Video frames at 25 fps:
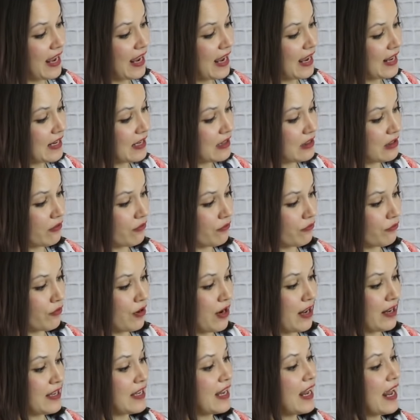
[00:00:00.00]
and and at the
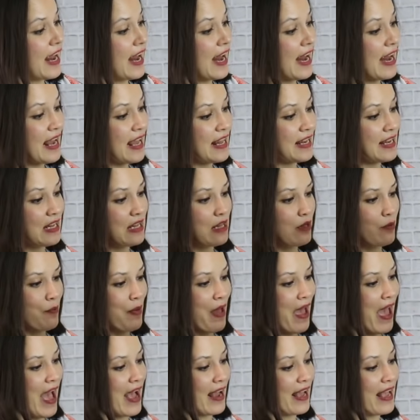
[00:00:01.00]
front and in the
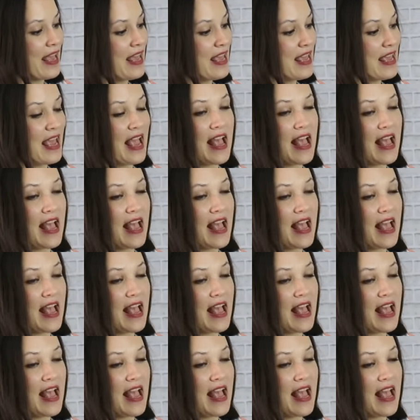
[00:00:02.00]
back